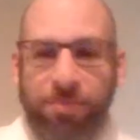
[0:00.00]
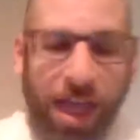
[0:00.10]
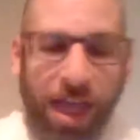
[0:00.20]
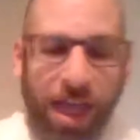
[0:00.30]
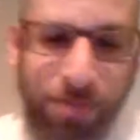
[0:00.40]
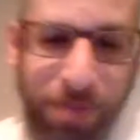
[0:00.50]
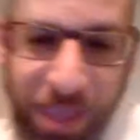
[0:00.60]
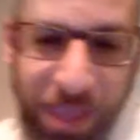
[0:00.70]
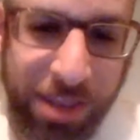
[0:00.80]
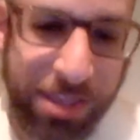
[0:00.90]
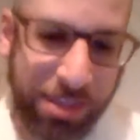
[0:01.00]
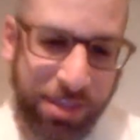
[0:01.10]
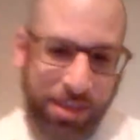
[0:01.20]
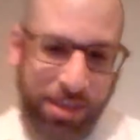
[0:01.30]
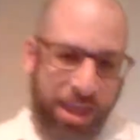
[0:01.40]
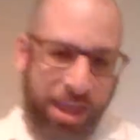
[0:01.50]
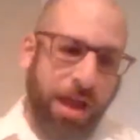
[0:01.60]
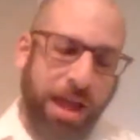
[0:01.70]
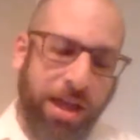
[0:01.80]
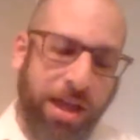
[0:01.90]
I am
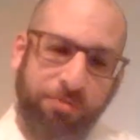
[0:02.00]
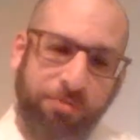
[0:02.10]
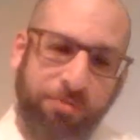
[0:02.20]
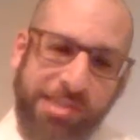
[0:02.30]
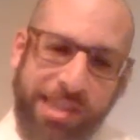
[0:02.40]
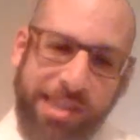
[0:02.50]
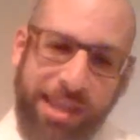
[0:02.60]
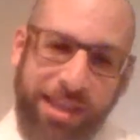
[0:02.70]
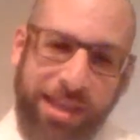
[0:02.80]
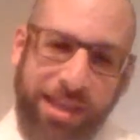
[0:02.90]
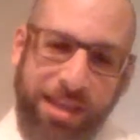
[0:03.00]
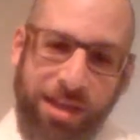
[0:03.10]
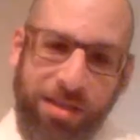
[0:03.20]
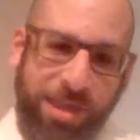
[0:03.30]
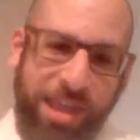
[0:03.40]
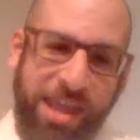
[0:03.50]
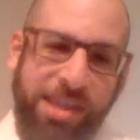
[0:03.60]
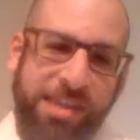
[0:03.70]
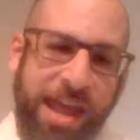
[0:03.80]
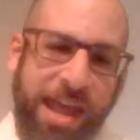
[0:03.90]
E-Rock Wrestling,
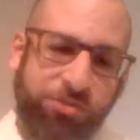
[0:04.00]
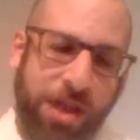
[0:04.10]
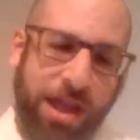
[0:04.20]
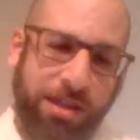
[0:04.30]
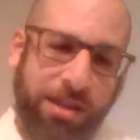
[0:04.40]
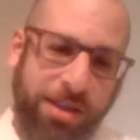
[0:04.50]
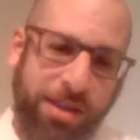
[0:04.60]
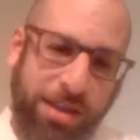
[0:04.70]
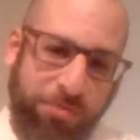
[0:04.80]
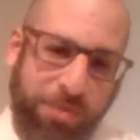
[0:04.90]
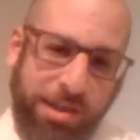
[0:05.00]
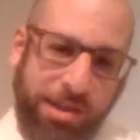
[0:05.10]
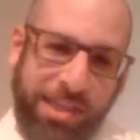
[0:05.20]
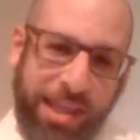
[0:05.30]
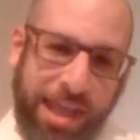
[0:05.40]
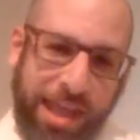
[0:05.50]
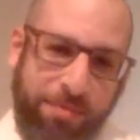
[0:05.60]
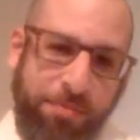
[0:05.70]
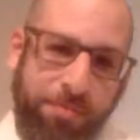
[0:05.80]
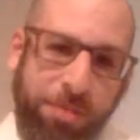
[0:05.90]
E-Rock Wrestling at
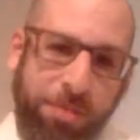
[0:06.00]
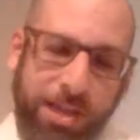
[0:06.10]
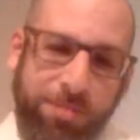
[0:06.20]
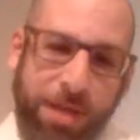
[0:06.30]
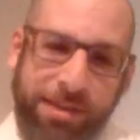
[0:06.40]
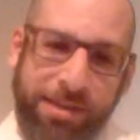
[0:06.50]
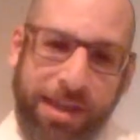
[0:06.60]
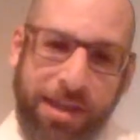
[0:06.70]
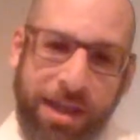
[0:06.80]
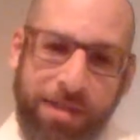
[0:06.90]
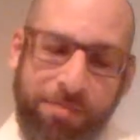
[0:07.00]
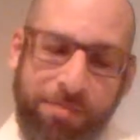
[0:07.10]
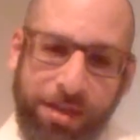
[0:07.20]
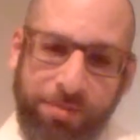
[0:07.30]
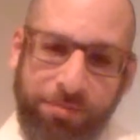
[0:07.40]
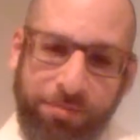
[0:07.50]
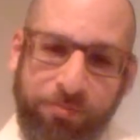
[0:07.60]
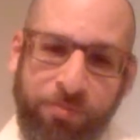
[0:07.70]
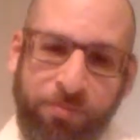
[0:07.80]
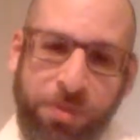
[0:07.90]
blogspot.com.
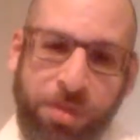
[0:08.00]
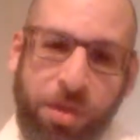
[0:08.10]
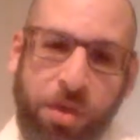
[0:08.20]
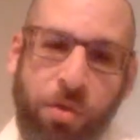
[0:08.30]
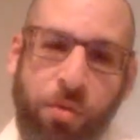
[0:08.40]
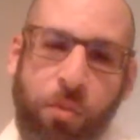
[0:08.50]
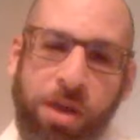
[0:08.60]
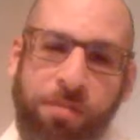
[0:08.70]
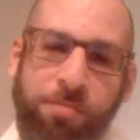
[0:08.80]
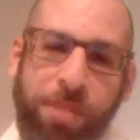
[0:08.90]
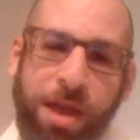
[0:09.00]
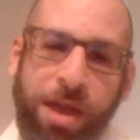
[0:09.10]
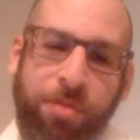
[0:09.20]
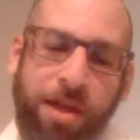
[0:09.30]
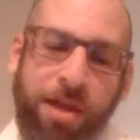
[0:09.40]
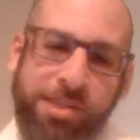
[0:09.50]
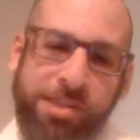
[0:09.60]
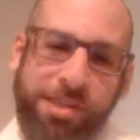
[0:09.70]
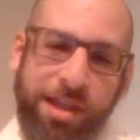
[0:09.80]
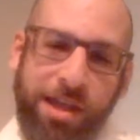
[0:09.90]
One of my
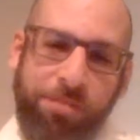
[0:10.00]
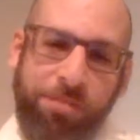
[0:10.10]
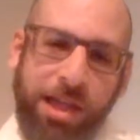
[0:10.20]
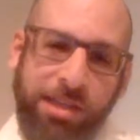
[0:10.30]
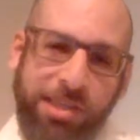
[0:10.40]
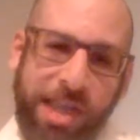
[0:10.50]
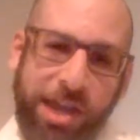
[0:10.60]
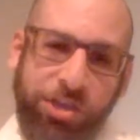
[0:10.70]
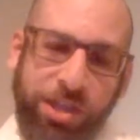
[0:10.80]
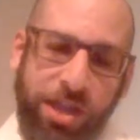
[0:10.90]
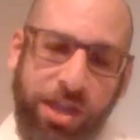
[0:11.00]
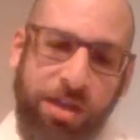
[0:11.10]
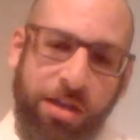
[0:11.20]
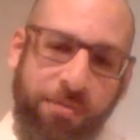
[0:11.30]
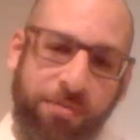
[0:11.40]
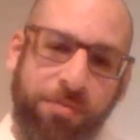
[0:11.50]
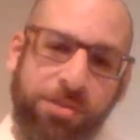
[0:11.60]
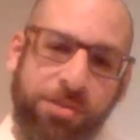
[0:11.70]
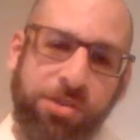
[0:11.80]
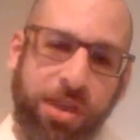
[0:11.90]
proudest blogs is actually of
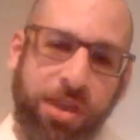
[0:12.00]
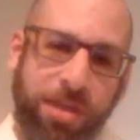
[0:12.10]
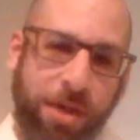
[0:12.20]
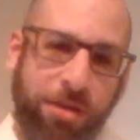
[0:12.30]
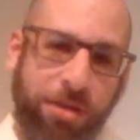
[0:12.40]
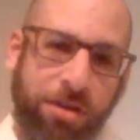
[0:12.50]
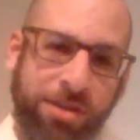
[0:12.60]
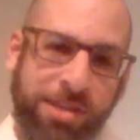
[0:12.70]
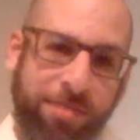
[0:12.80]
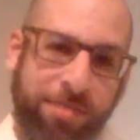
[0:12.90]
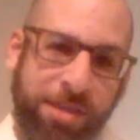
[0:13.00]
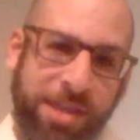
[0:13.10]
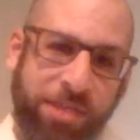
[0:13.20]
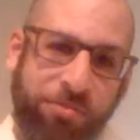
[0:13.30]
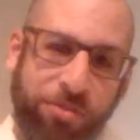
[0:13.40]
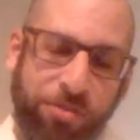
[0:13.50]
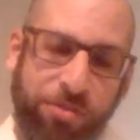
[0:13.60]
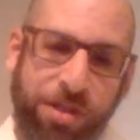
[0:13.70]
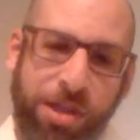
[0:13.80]
talking about our Tag Me Day crew,